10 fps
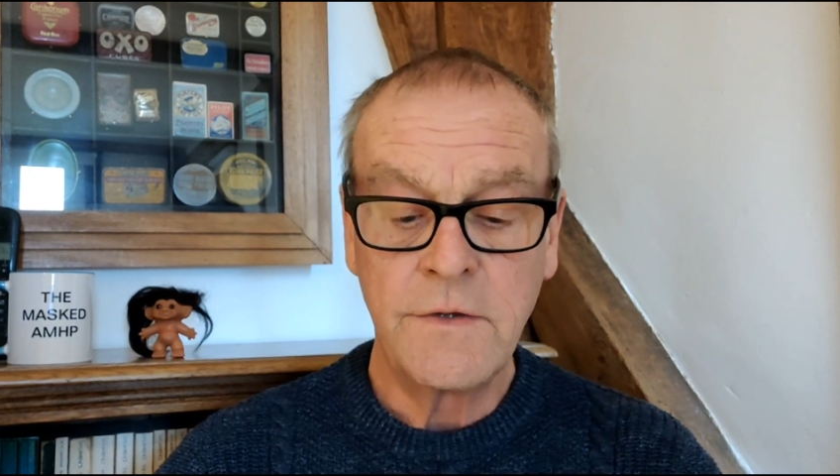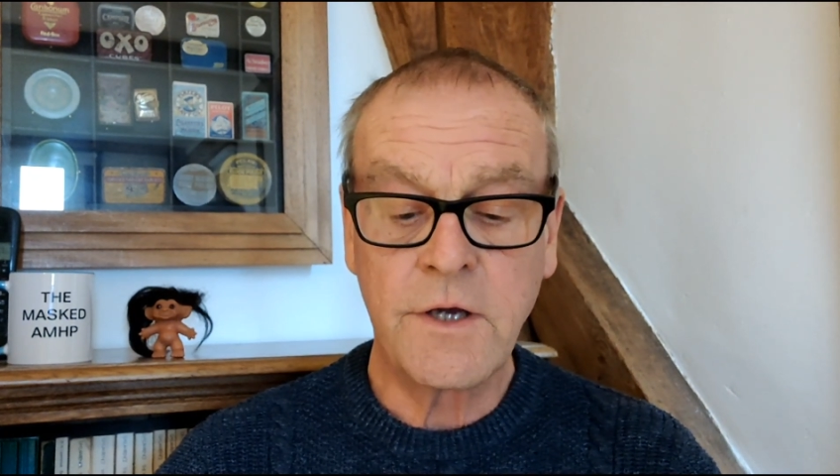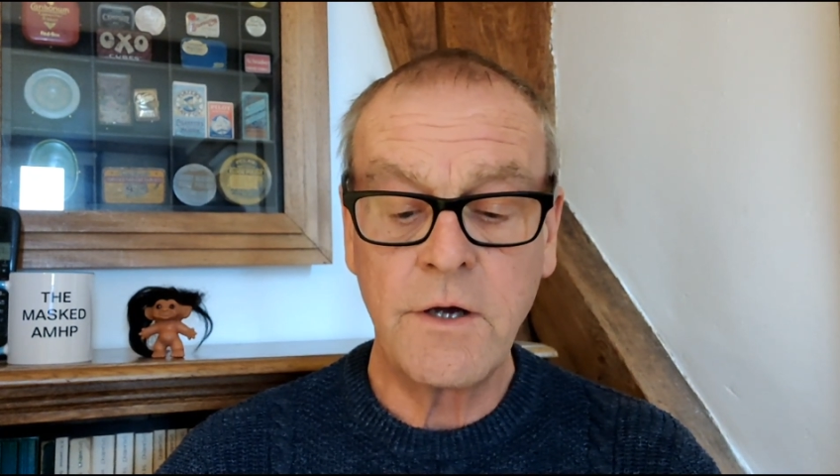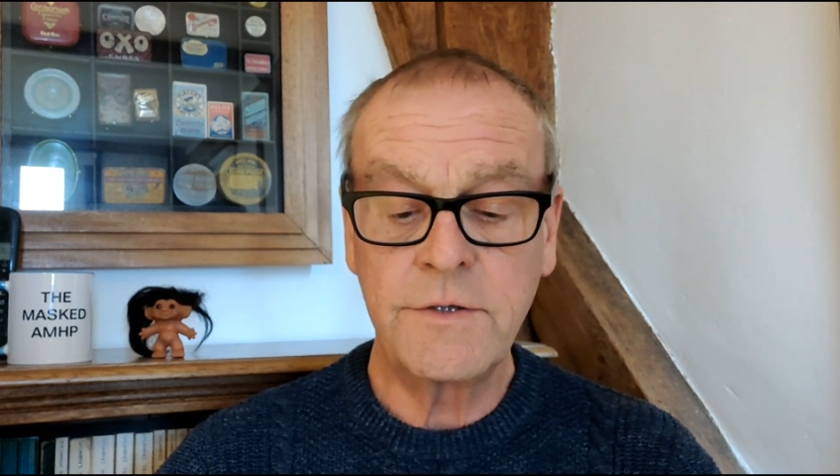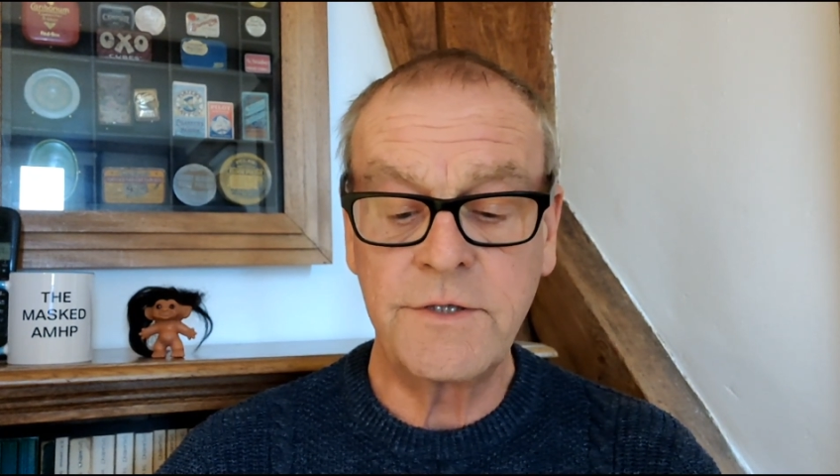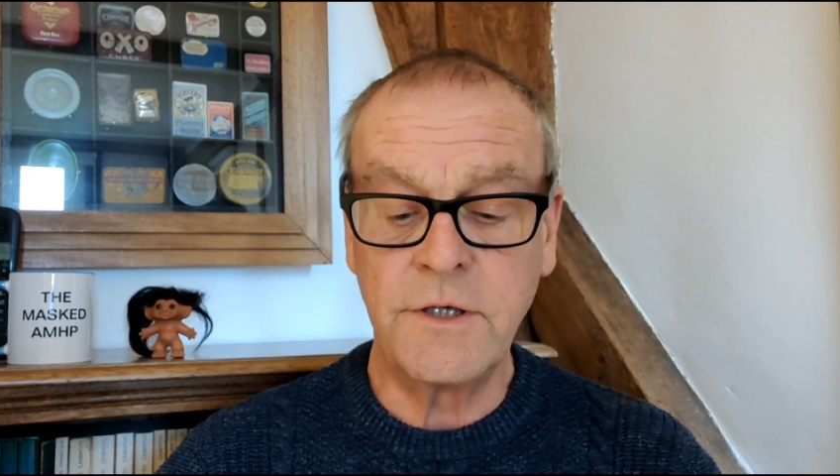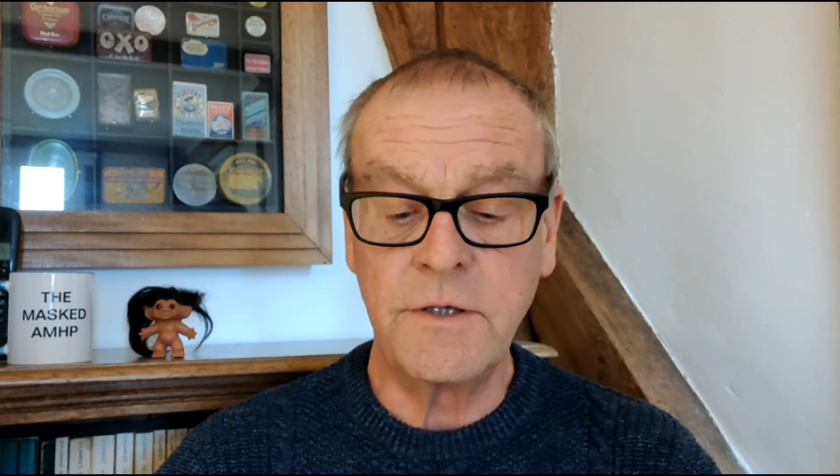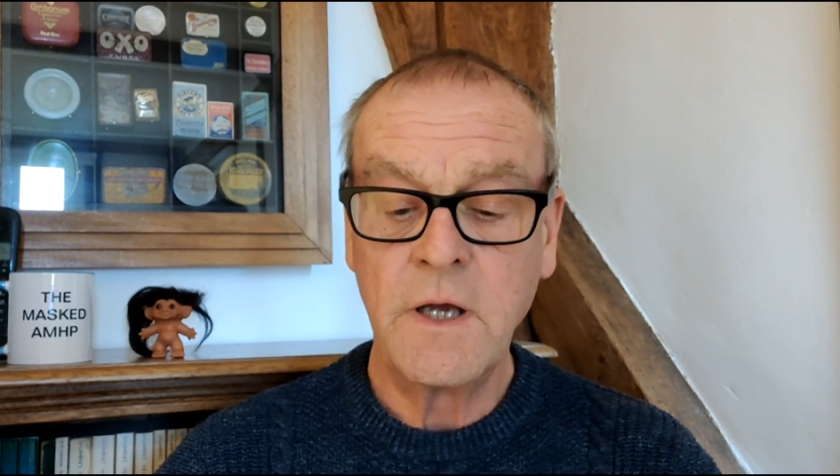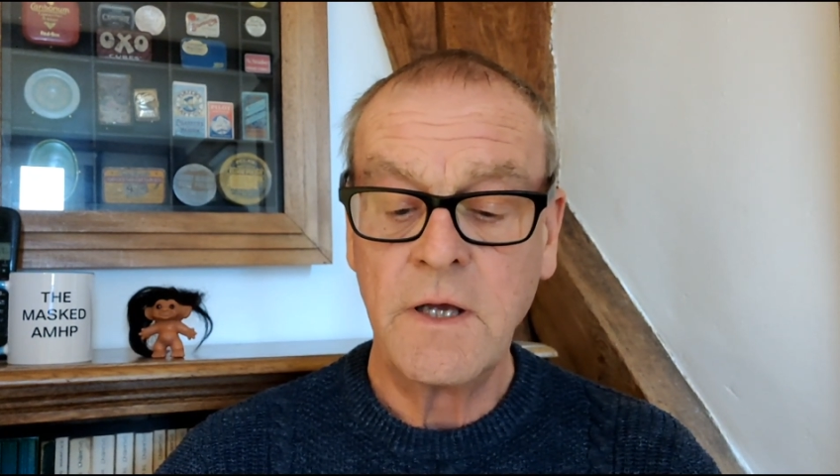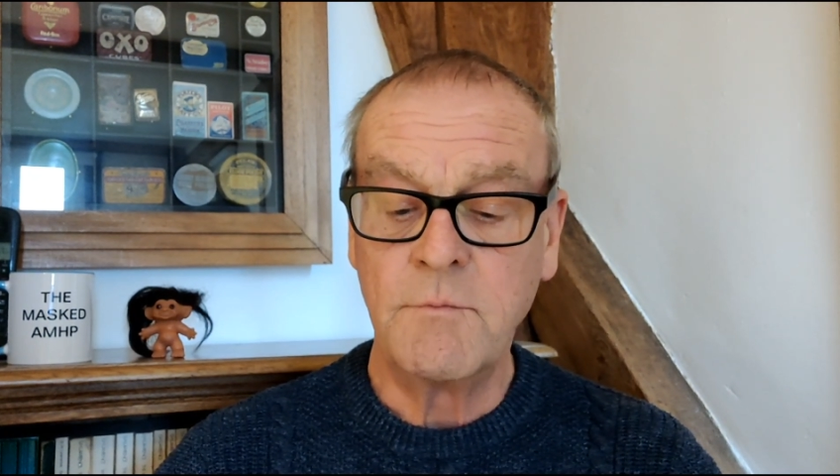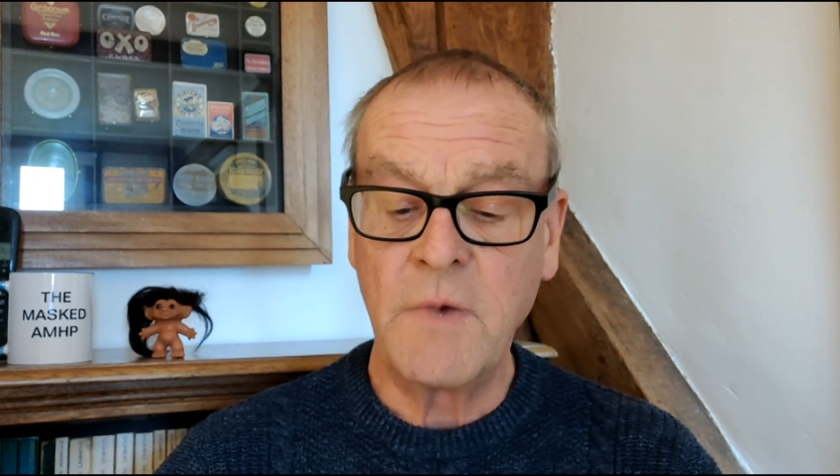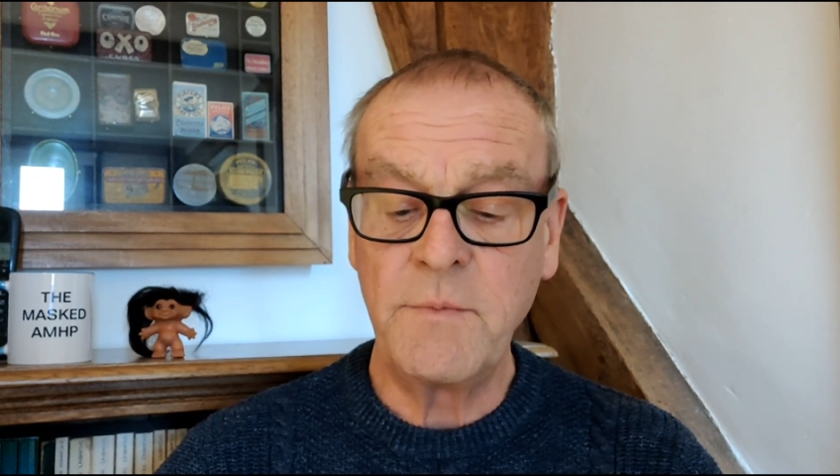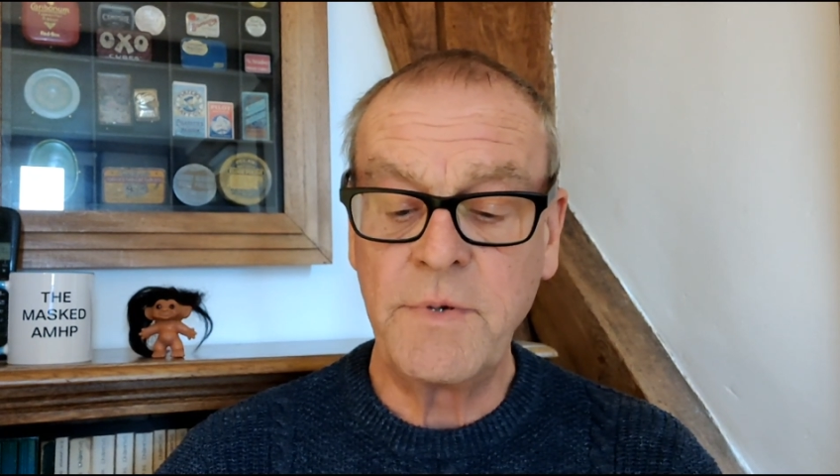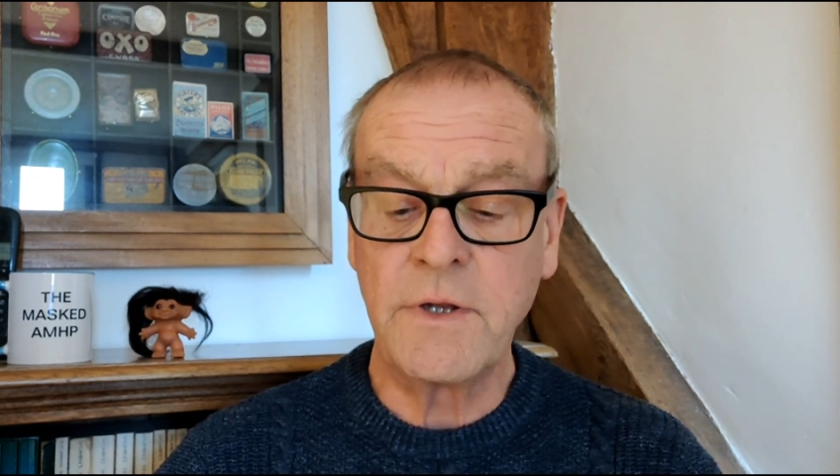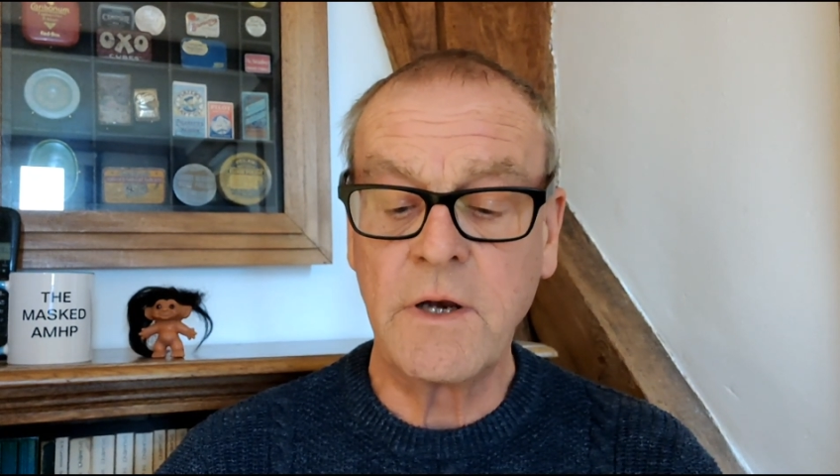The guardian may
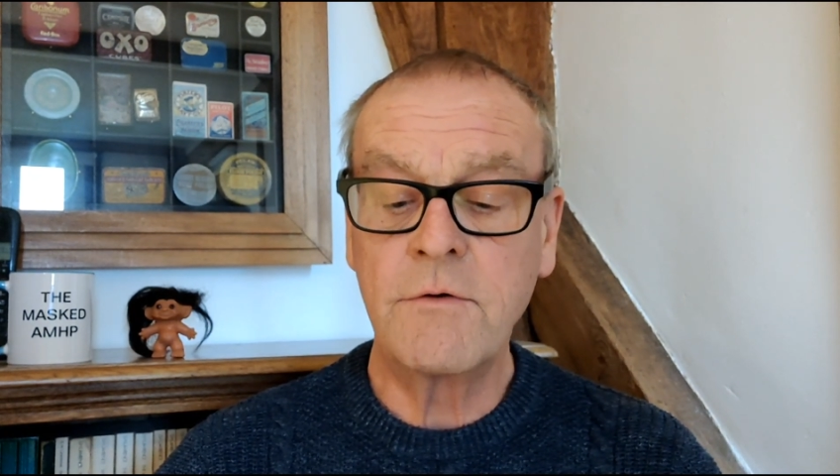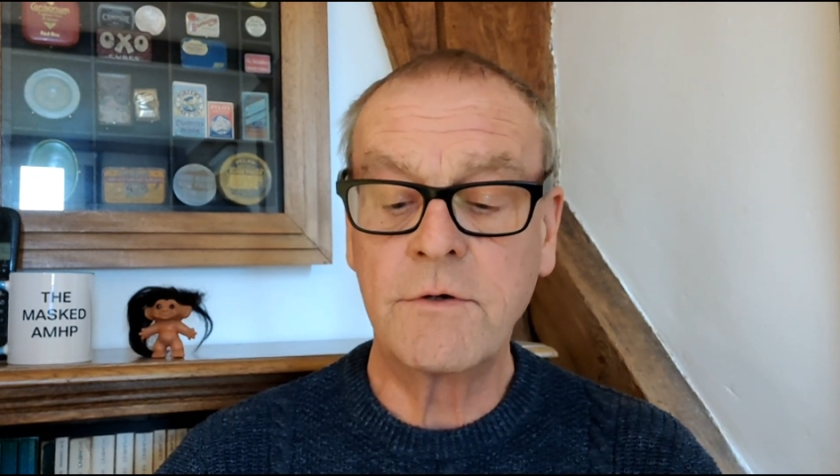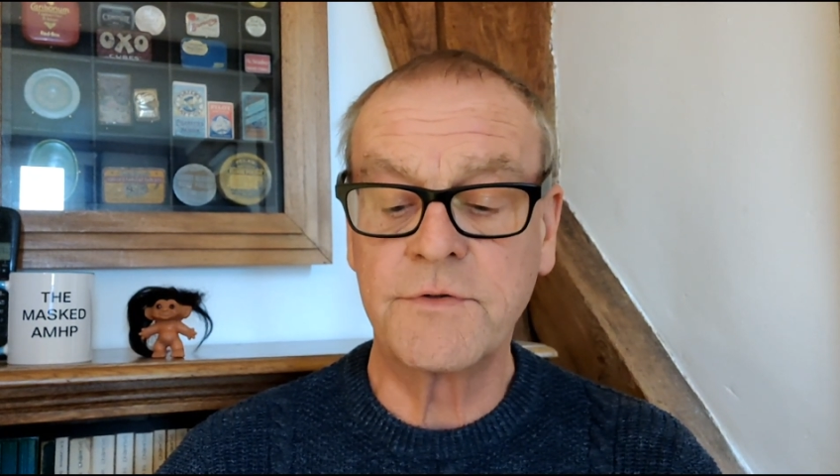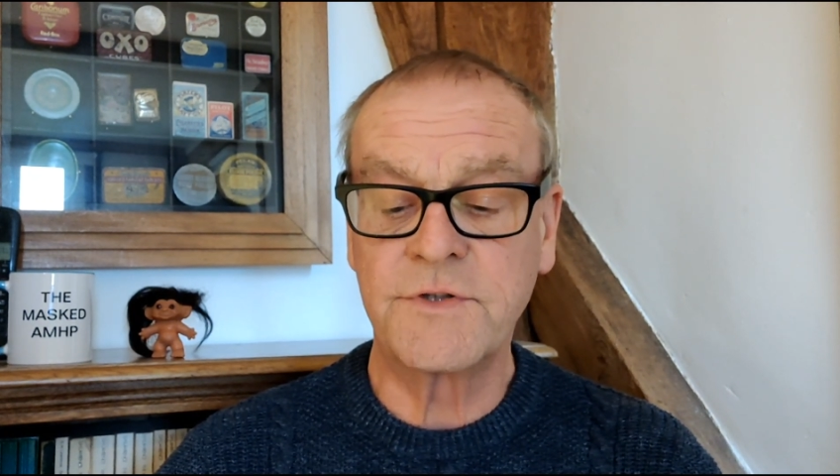be the local